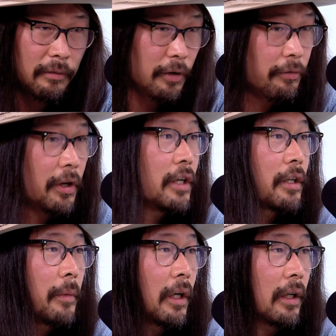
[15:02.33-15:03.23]
furniture
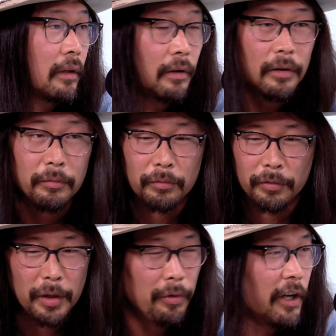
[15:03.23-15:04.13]
market,
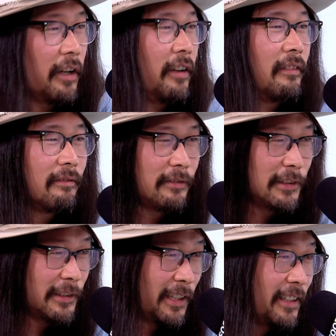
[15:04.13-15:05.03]
rebrand it,
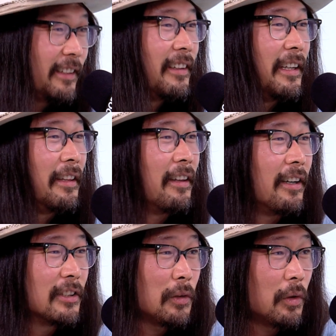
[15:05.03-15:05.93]
sell it in
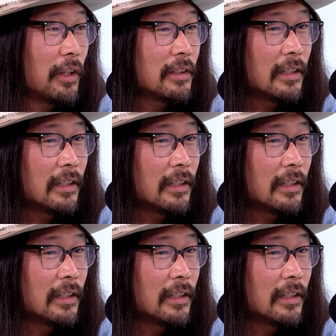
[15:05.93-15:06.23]
their stores.